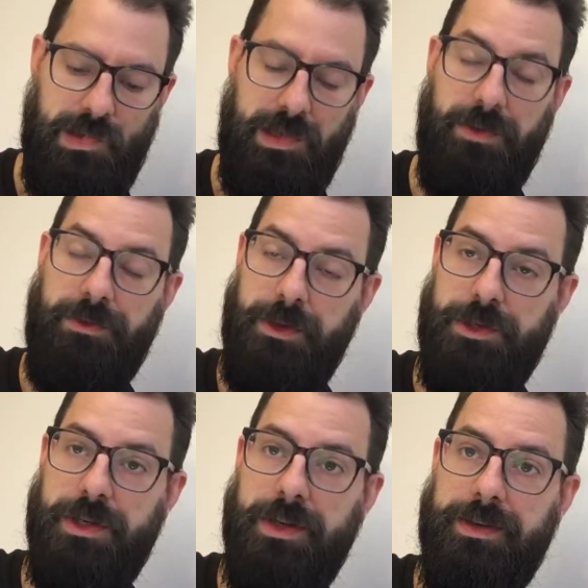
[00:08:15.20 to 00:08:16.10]
In the
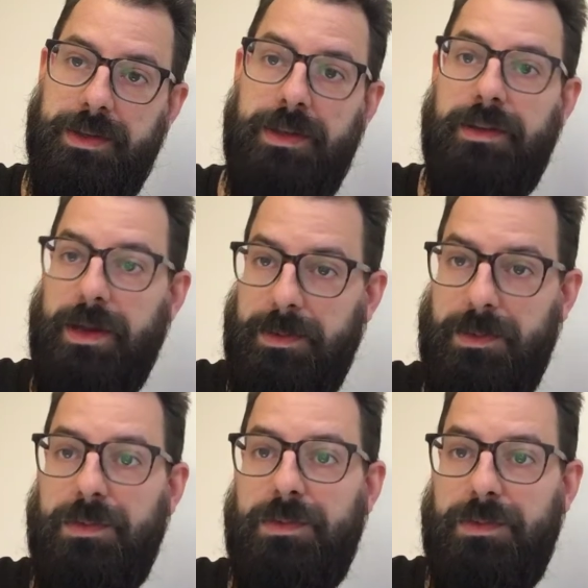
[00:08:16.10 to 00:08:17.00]
future,
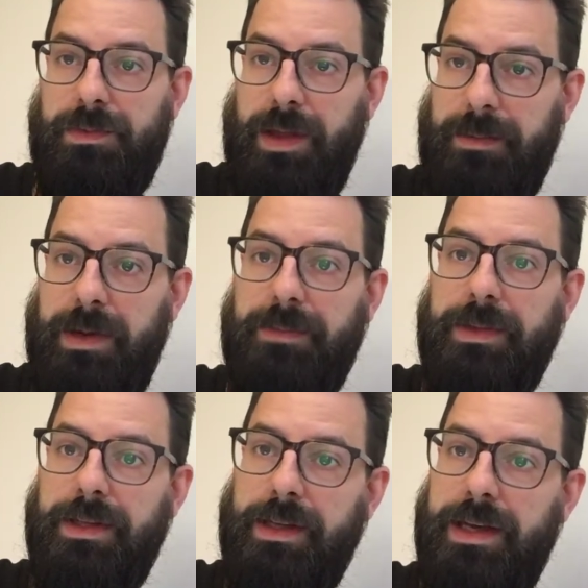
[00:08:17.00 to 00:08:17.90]
that might
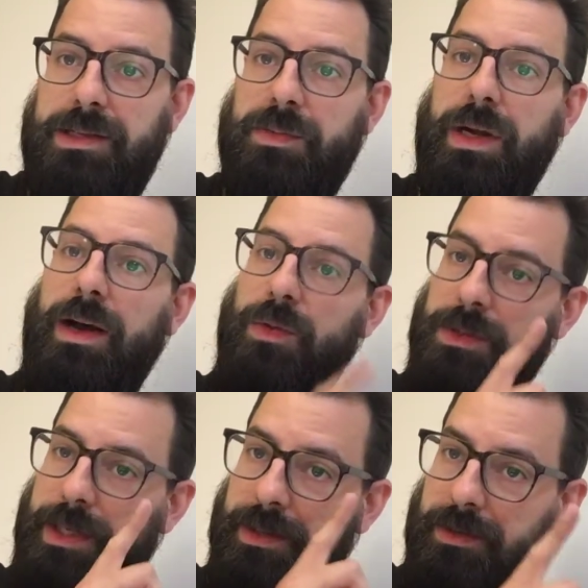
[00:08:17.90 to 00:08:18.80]
be the case, but I
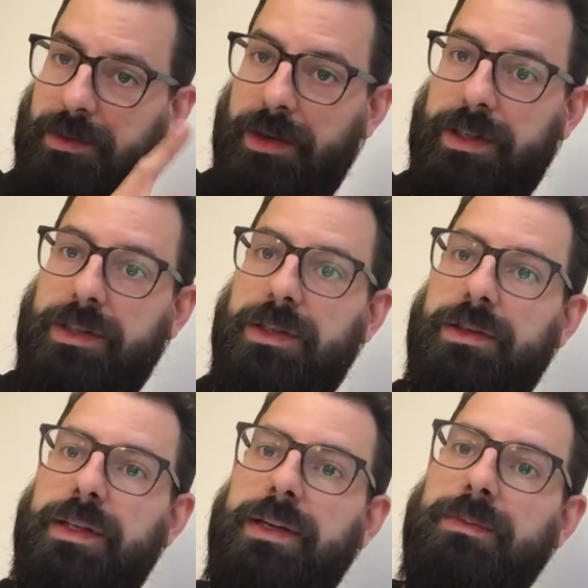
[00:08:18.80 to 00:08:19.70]
will tell you very
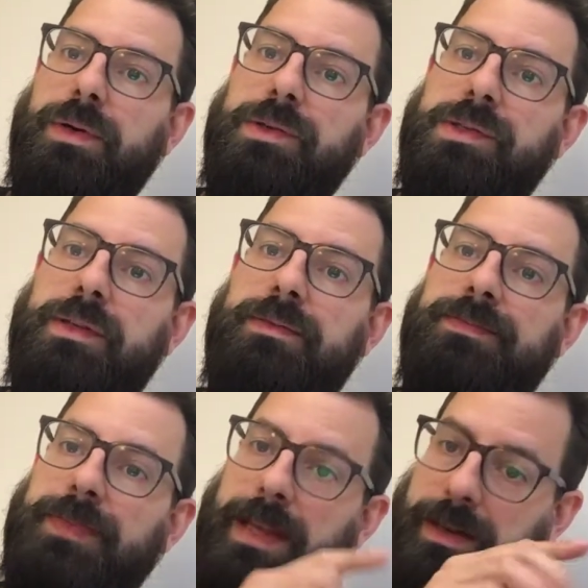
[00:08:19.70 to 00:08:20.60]
clearly in person
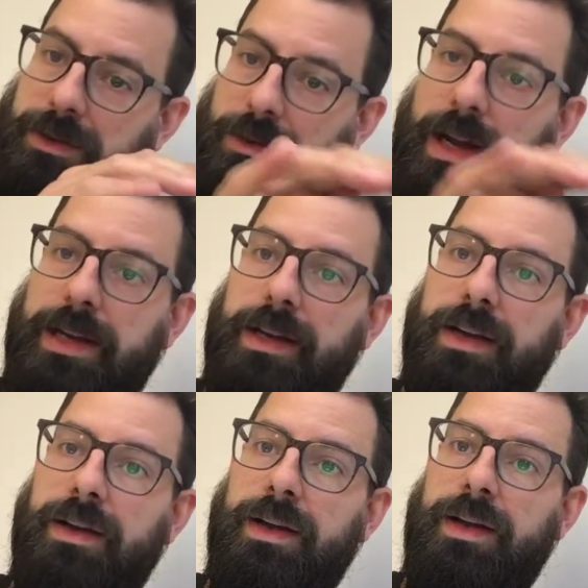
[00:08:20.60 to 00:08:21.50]
and in
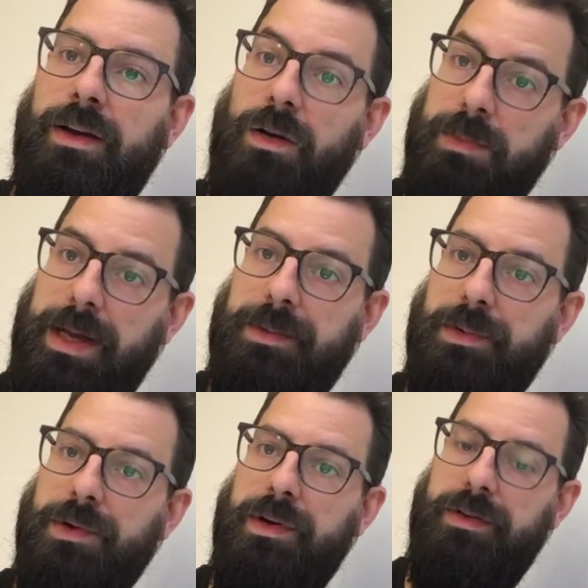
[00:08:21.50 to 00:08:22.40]
writing on
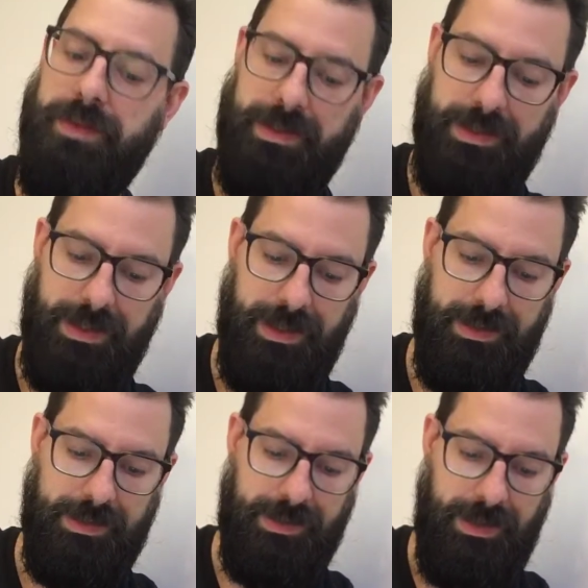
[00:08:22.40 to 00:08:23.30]
Blackboard if that's the
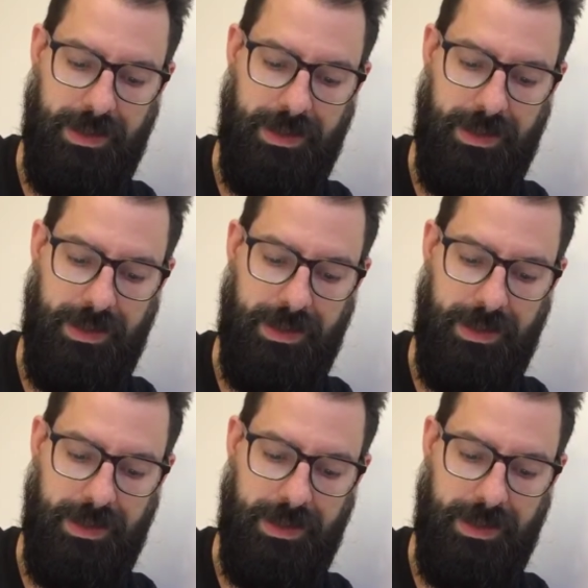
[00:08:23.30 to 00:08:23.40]
case.